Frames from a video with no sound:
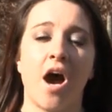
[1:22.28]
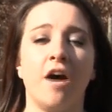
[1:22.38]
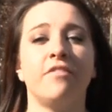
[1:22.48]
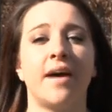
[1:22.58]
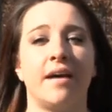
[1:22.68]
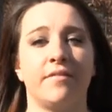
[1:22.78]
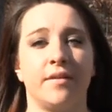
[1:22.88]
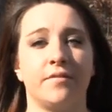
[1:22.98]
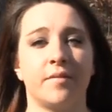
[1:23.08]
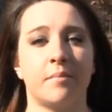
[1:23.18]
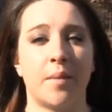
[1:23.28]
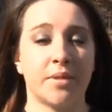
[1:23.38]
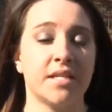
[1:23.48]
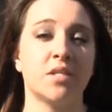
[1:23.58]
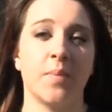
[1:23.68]
all 5 of my
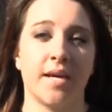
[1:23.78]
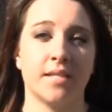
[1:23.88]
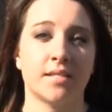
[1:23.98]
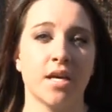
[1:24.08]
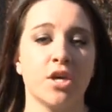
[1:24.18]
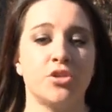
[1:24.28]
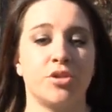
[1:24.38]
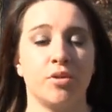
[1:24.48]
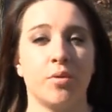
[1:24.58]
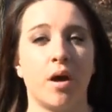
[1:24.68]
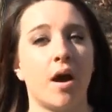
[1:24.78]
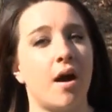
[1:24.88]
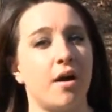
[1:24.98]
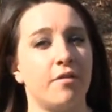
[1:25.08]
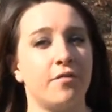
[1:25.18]
participants shoot
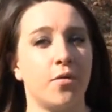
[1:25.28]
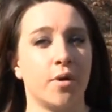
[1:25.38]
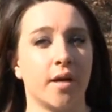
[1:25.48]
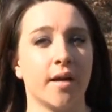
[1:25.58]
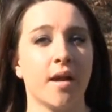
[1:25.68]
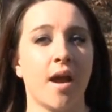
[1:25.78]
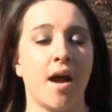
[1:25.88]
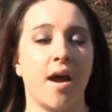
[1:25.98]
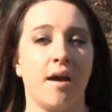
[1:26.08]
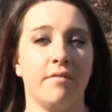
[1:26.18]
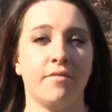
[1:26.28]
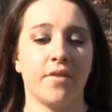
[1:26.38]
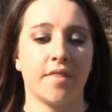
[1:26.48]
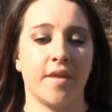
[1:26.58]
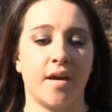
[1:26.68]
all 4 of
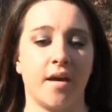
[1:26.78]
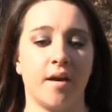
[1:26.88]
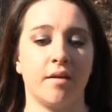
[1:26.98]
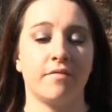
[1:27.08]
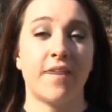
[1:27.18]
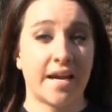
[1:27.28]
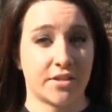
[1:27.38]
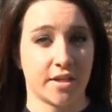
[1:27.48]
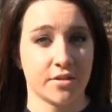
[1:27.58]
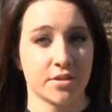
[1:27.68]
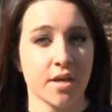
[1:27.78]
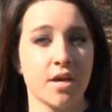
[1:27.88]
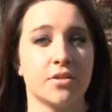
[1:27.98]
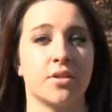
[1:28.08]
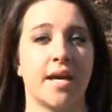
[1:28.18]
the factors.
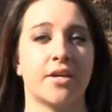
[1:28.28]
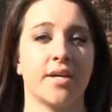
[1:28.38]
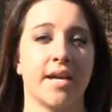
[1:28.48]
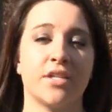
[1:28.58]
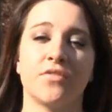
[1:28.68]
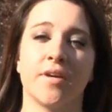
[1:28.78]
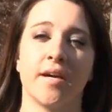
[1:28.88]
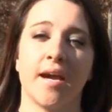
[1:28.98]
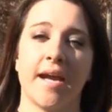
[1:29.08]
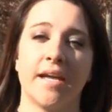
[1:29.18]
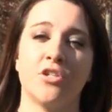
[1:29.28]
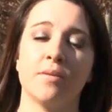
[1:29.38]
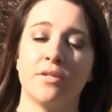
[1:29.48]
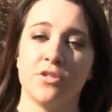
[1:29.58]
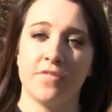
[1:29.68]
So that creates for a
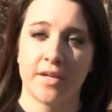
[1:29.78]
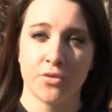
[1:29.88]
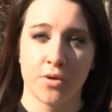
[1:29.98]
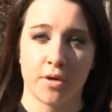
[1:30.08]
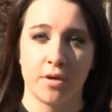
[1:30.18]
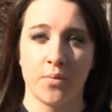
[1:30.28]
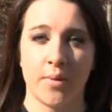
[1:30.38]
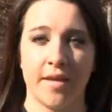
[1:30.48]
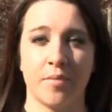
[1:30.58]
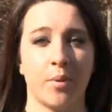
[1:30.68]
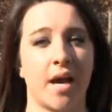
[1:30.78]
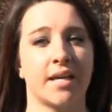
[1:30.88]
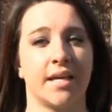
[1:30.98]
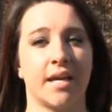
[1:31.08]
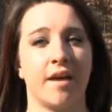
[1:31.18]
2x2 factorial with
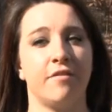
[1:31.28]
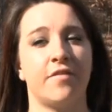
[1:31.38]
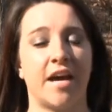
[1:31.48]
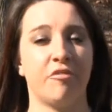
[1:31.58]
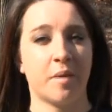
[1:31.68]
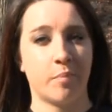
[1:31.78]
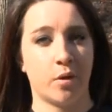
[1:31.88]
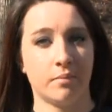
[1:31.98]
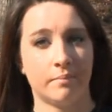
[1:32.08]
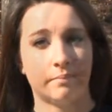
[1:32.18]
blocking of 5 people.